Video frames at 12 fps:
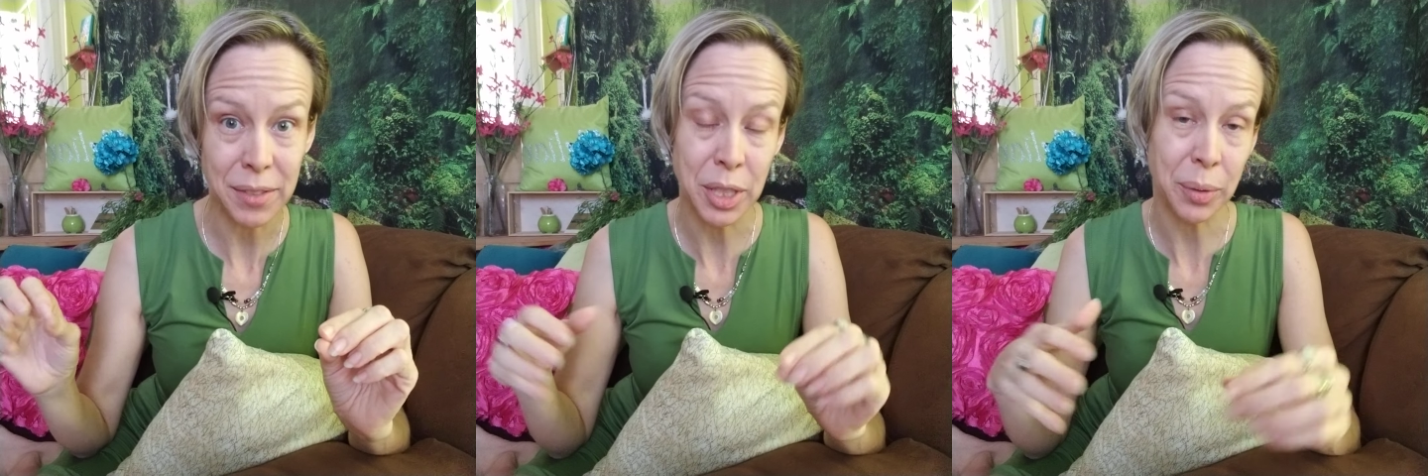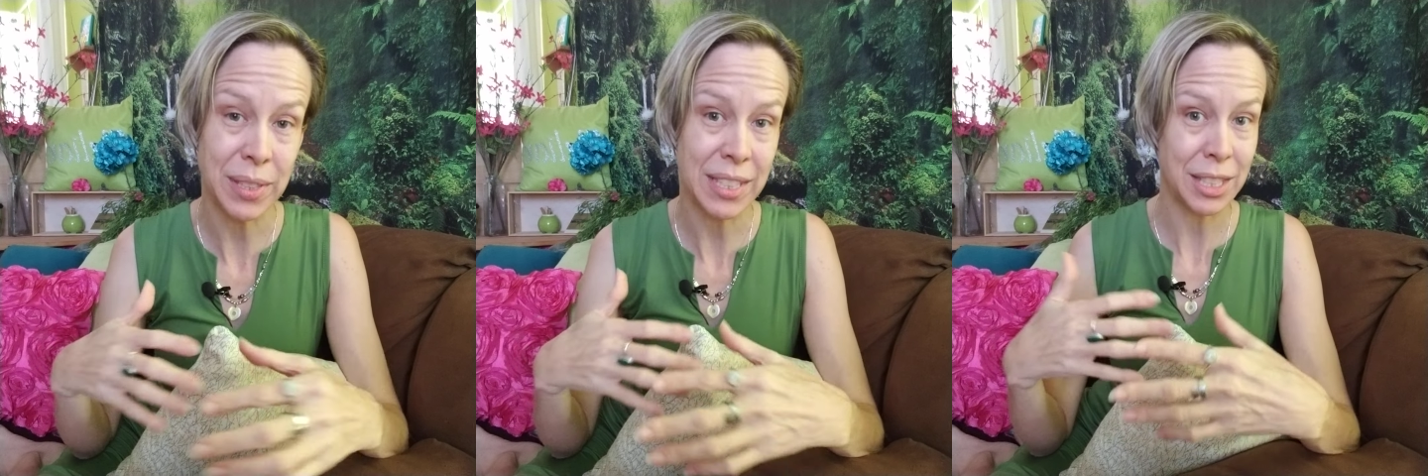
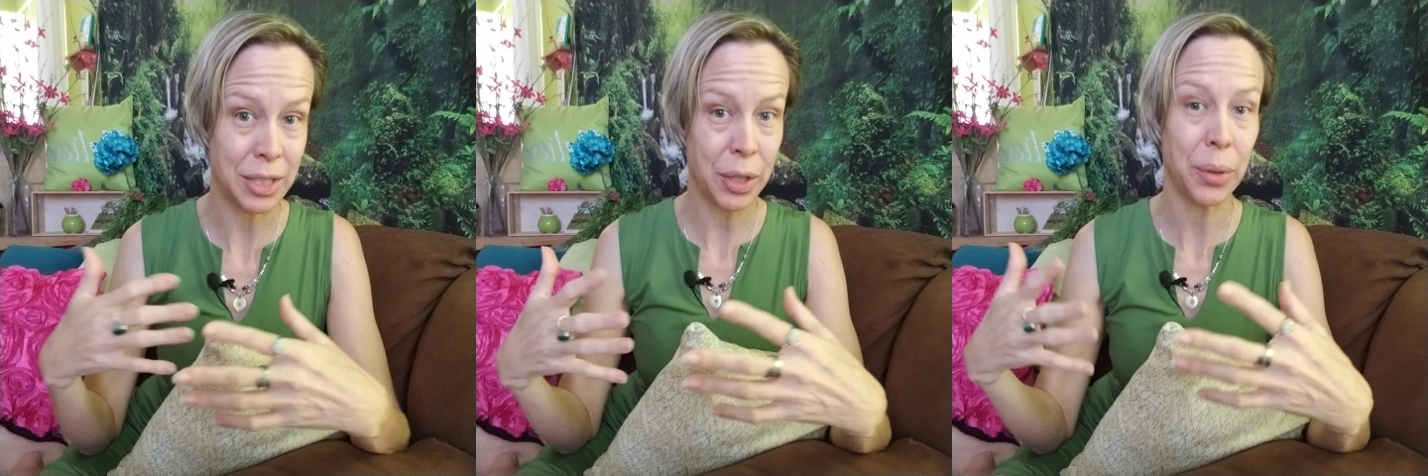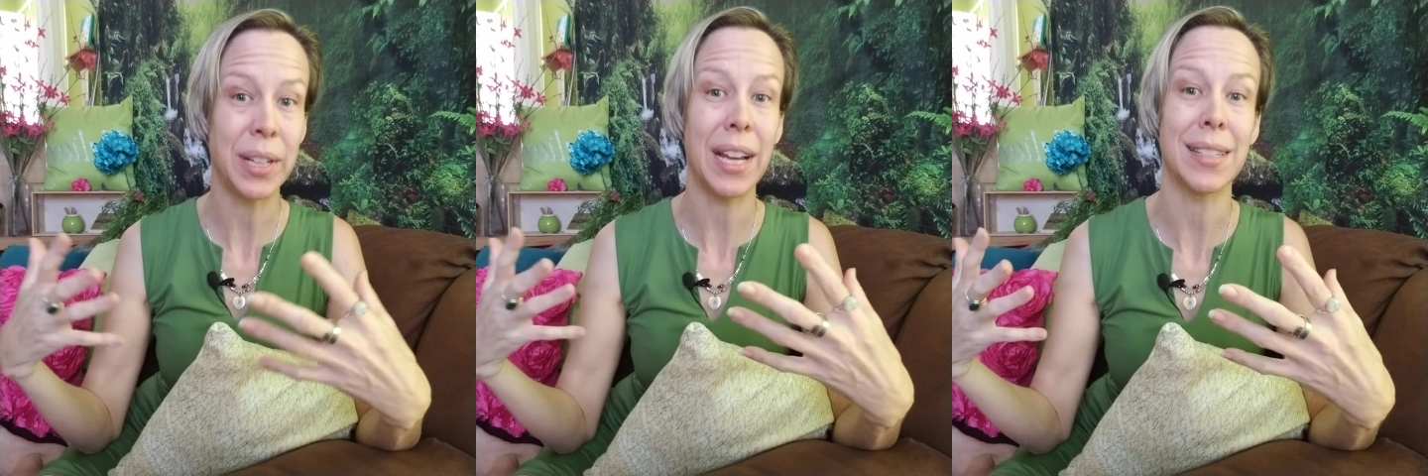So it's as
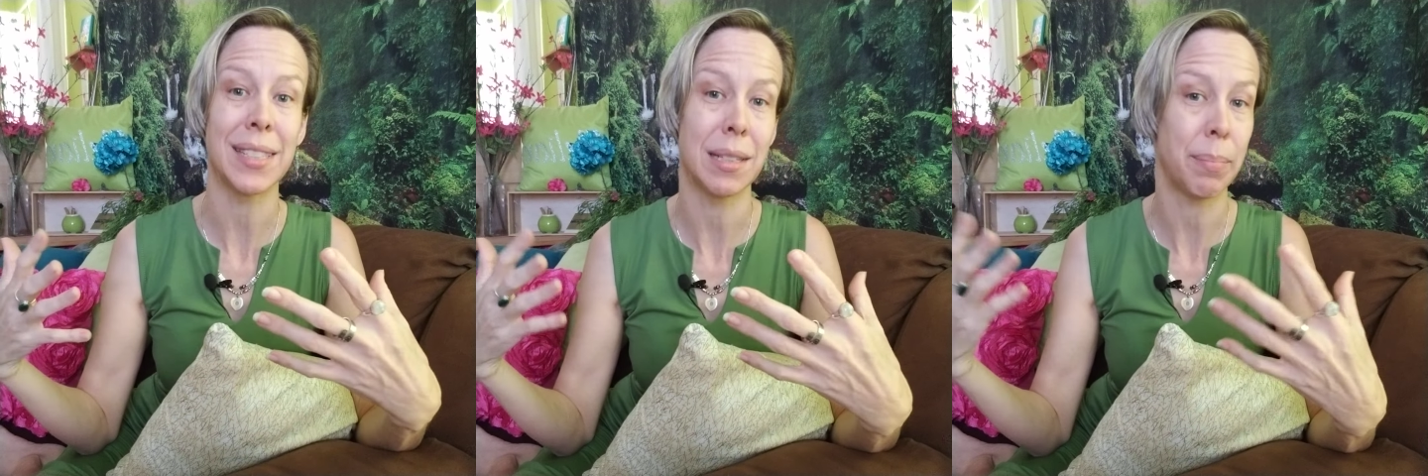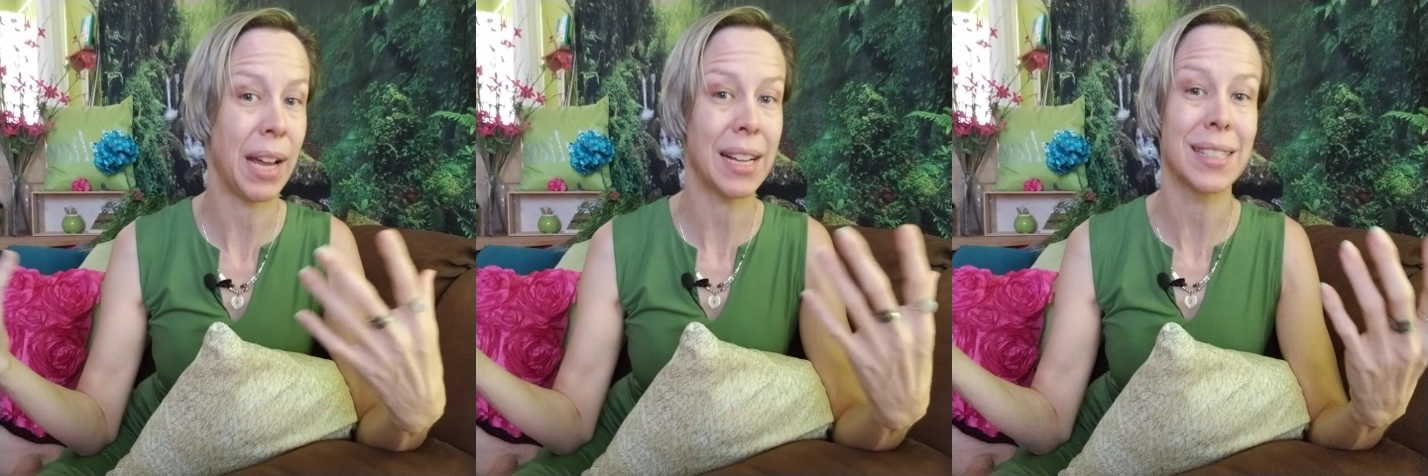though, yes, the
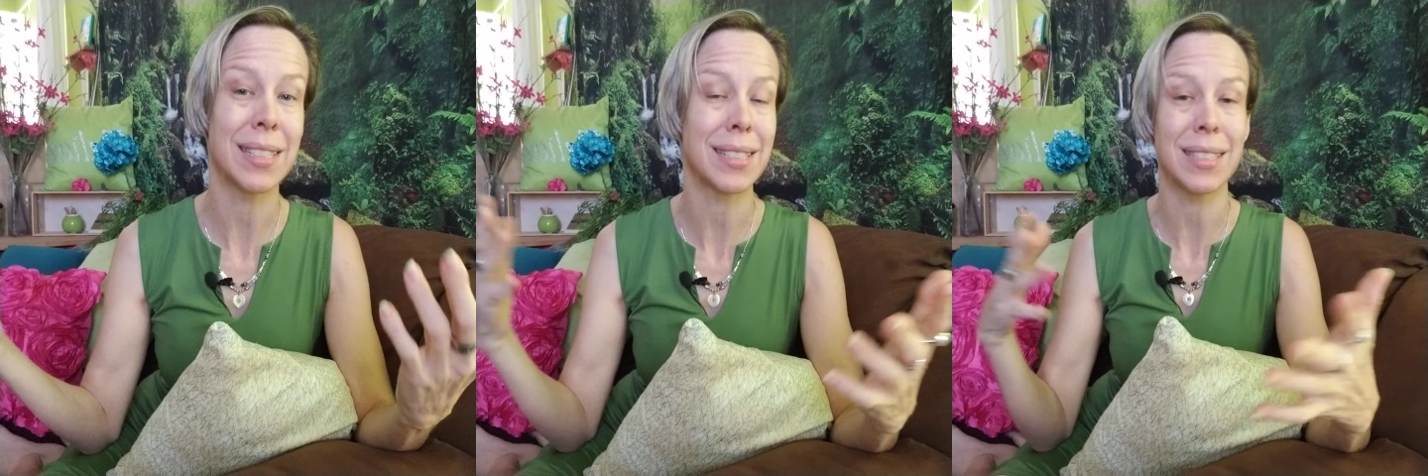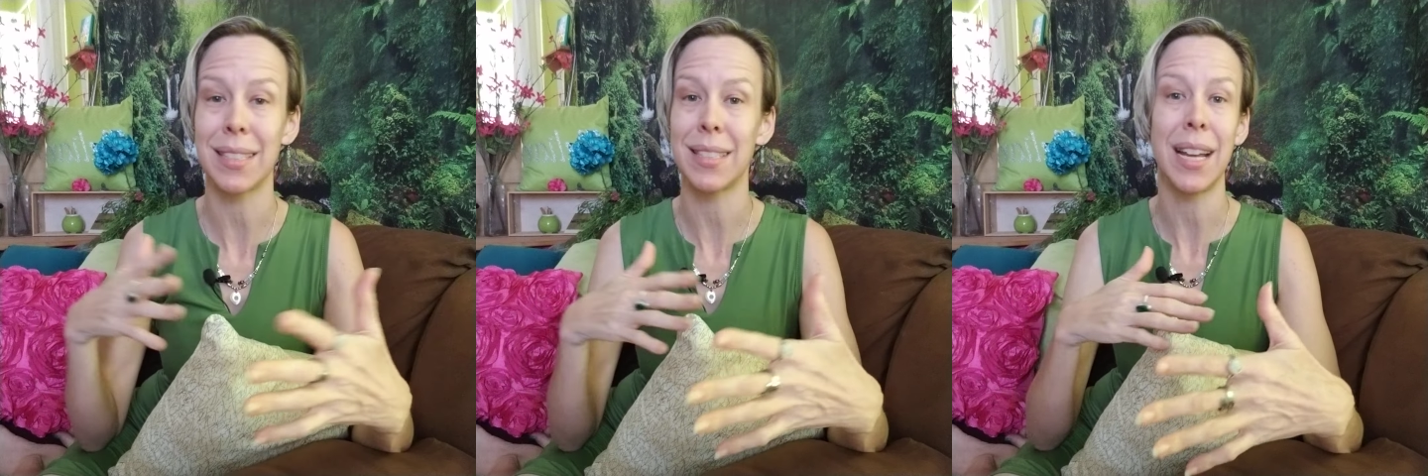
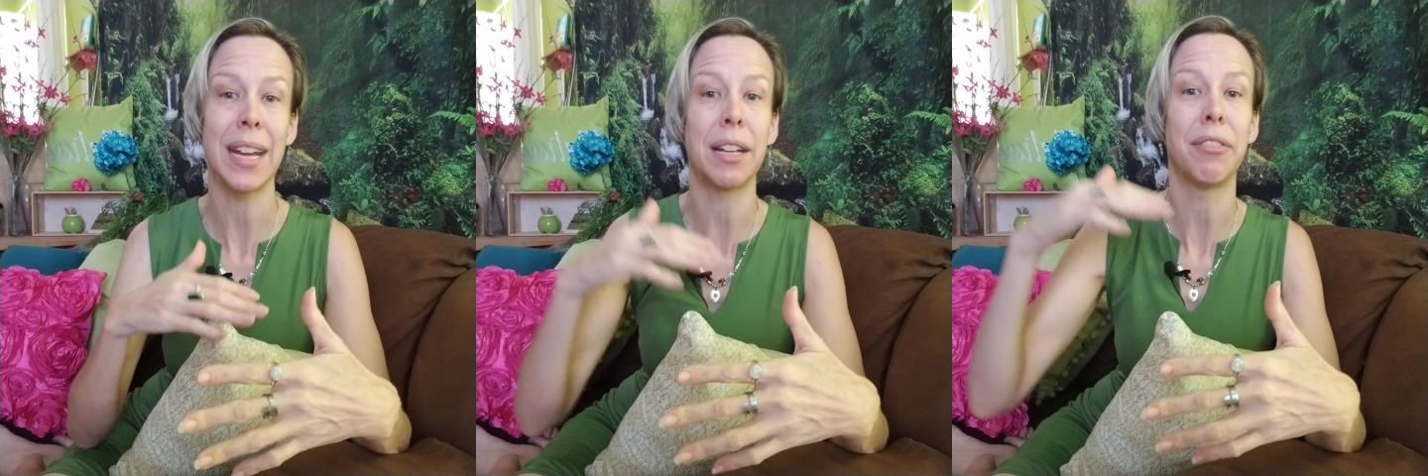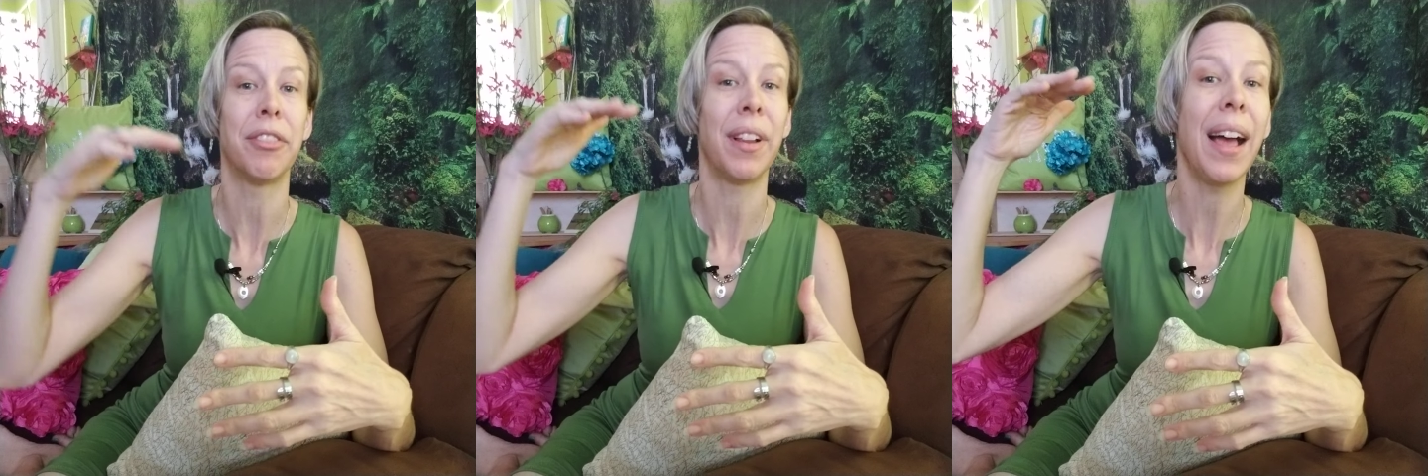Pegasus has taken
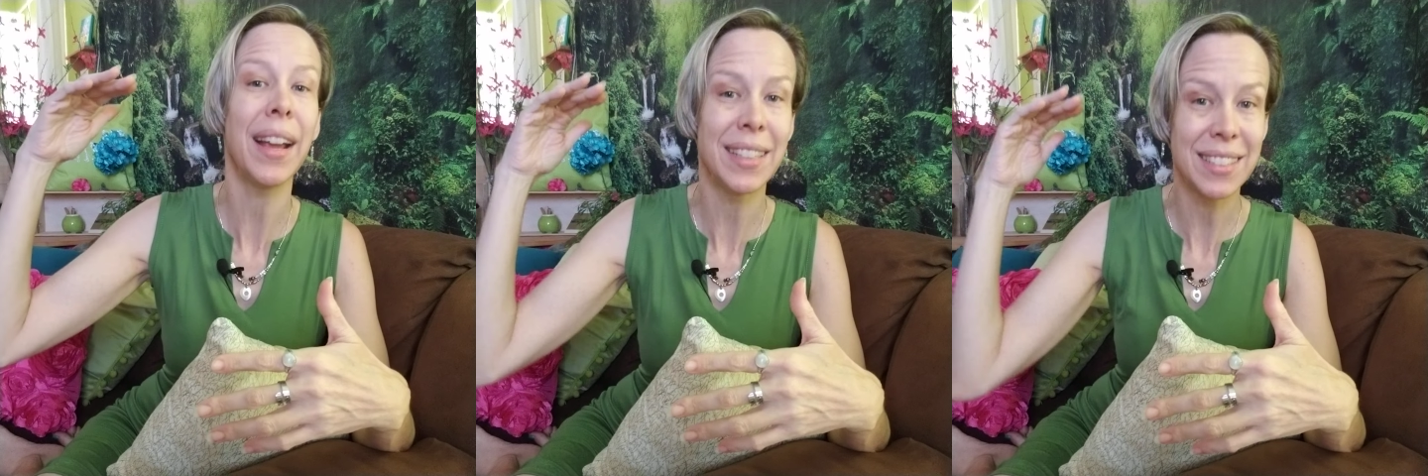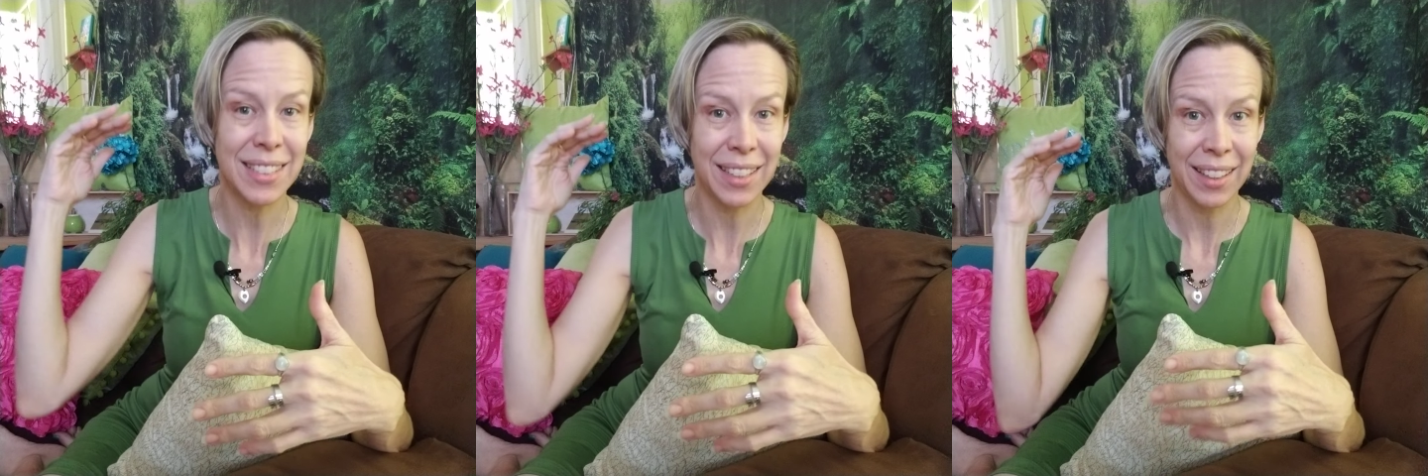flight,